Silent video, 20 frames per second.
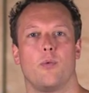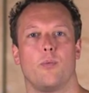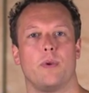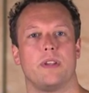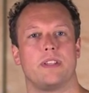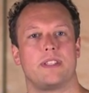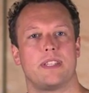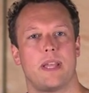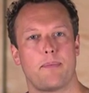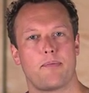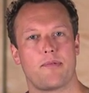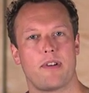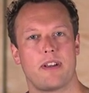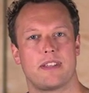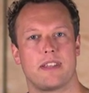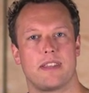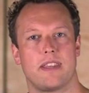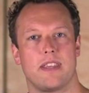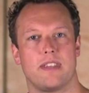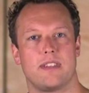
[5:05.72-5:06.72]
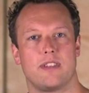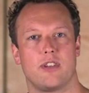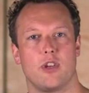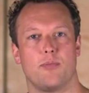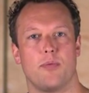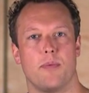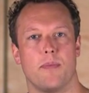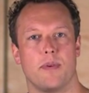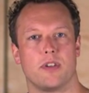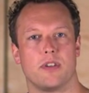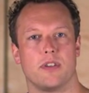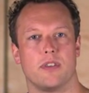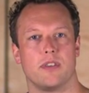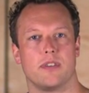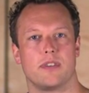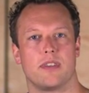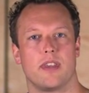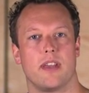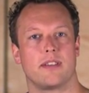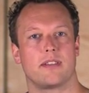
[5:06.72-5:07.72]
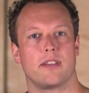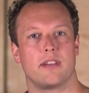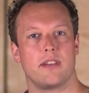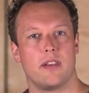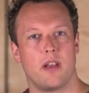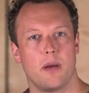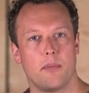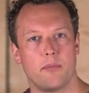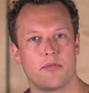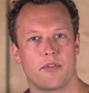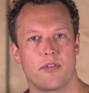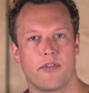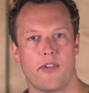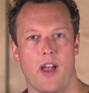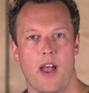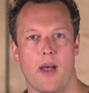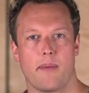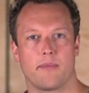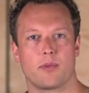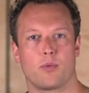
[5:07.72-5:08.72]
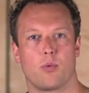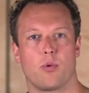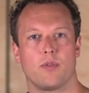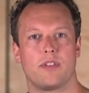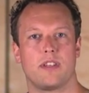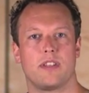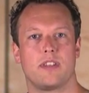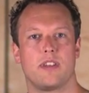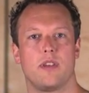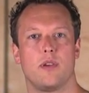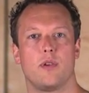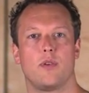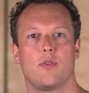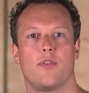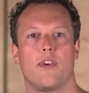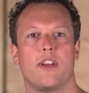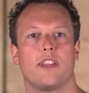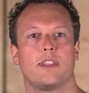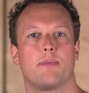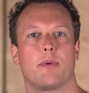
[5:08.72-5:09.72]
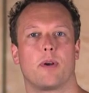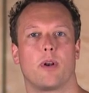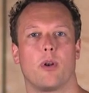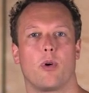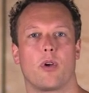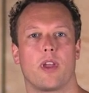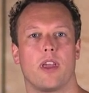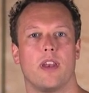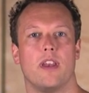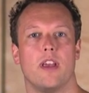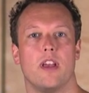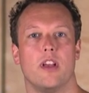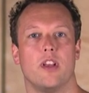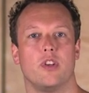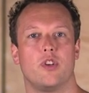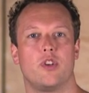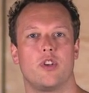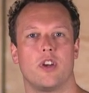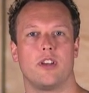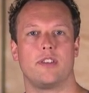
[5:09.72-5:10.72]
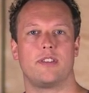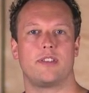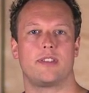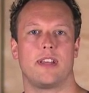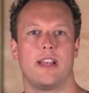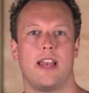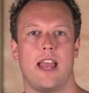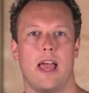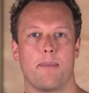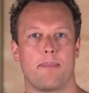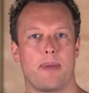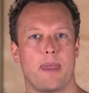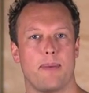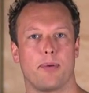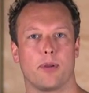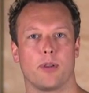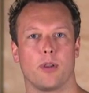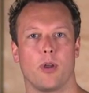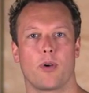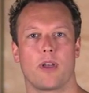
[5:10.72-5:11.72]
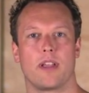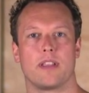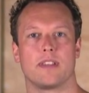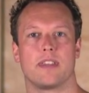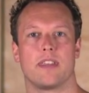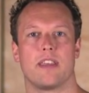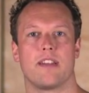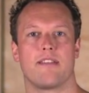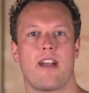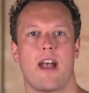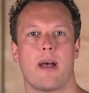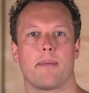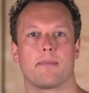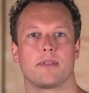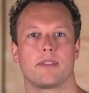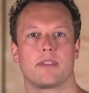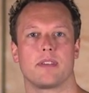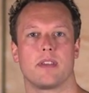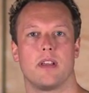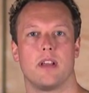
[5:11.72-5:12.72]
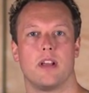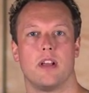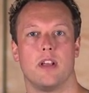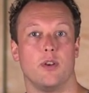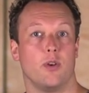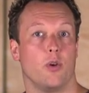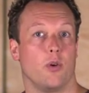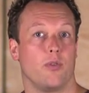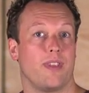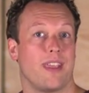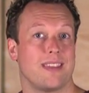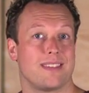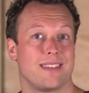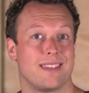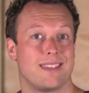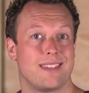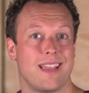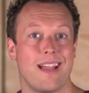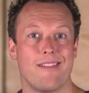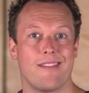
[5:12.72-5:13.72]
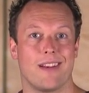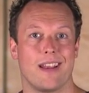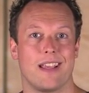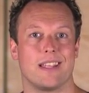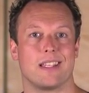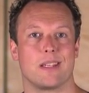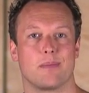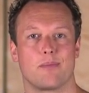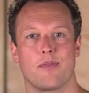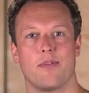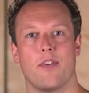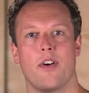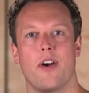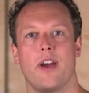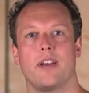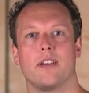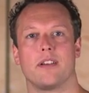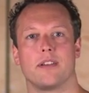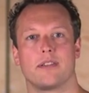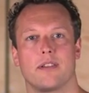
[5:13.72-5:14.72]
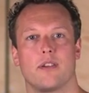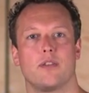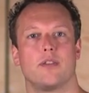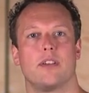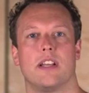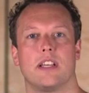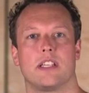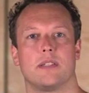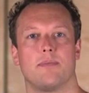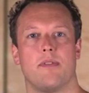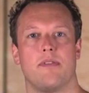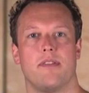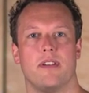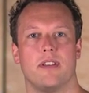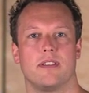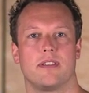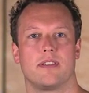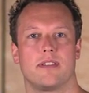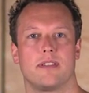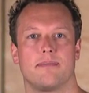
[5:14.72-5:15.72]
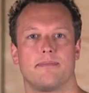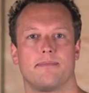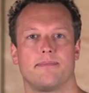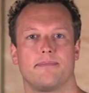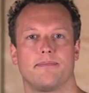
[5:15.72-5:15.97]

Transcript: We separated these two permissions as a number of apps wanted to use Facebook Login just to let people log into their apps, not necessarily to provide a social experience.